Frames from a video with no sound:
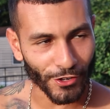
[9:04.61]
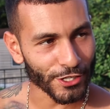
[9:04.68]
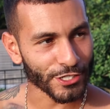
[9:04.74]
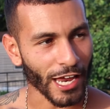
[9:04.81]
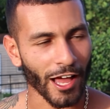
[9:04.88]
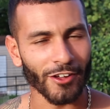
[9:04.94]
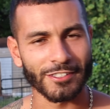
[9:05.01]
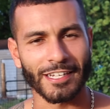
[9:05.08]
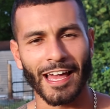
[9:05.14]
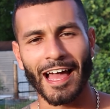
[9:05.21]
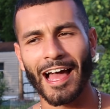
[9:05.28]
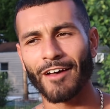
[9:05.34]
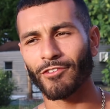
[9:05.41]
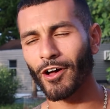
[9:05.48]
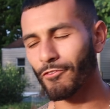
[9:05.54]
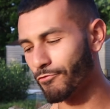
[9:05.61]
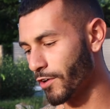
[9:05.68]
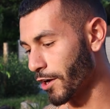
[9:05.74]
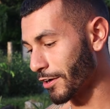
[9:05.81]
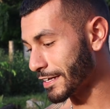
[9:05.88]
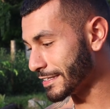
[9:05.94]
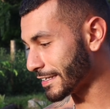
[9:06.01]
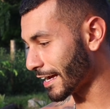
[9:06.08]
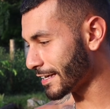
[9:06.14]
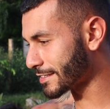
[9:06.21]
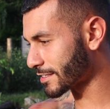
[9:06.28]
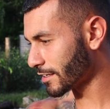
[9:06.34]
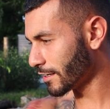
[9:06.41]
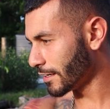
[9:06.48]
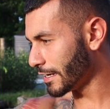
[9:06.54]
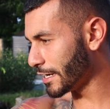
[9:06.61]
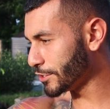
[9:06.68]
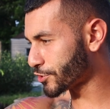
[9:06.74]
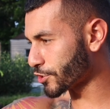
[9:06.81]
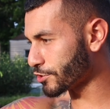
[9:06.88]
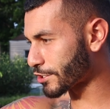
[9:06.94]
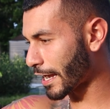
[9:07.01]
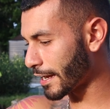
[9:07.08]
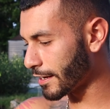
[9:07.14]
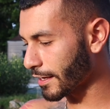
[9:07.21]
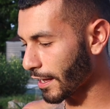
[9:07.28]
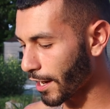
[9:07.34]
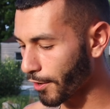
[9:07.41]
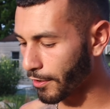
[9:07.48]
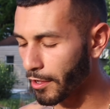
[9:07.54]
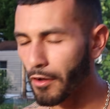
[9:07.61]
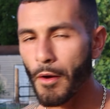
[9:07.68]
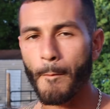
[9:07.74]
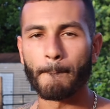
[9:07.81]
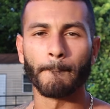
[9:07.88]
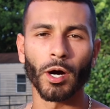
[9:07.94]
fish out to have a very nice, entertaining area.